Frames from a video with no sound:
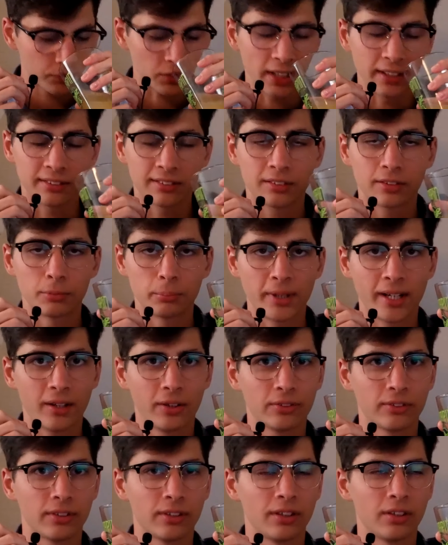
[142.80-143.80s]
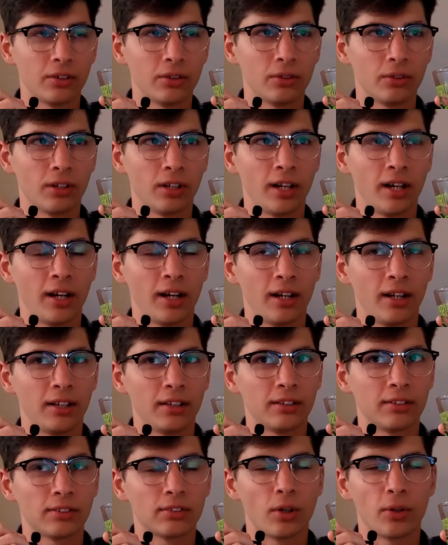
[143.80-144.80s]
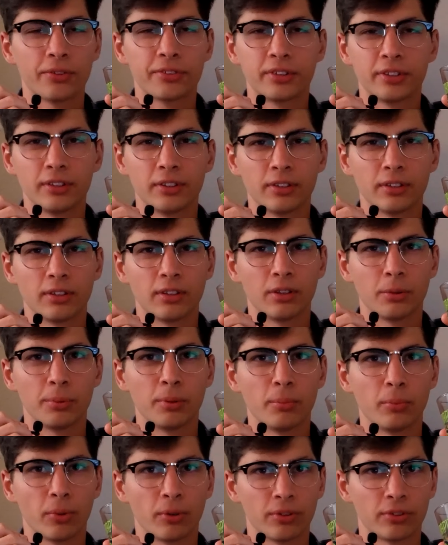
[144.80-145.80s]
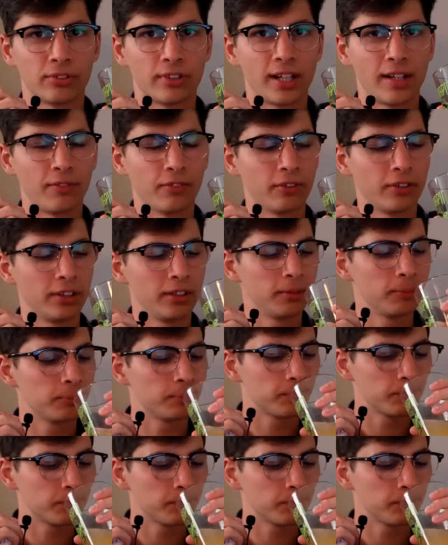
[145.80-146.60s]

It smells a little uh, saltier, a little bit more savory.